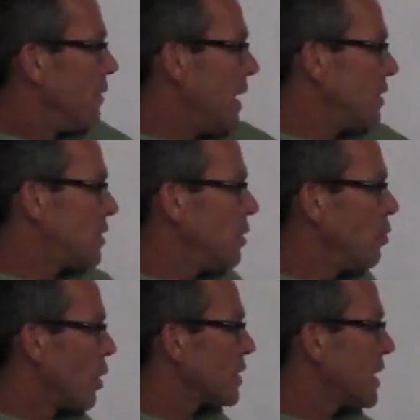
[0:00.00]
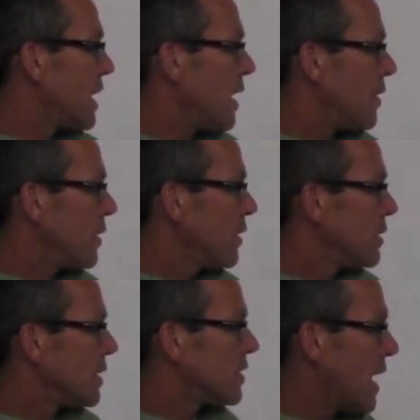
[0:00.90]
These two work together
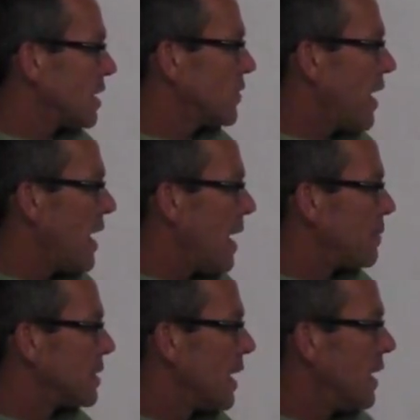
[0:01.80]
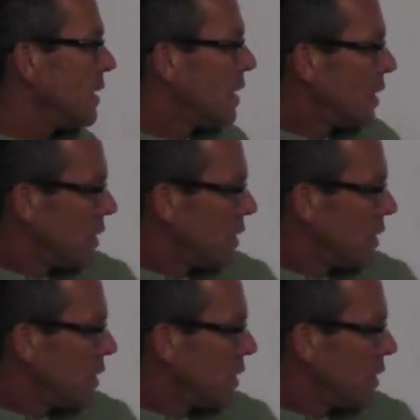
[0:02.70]
to satisfy appetite.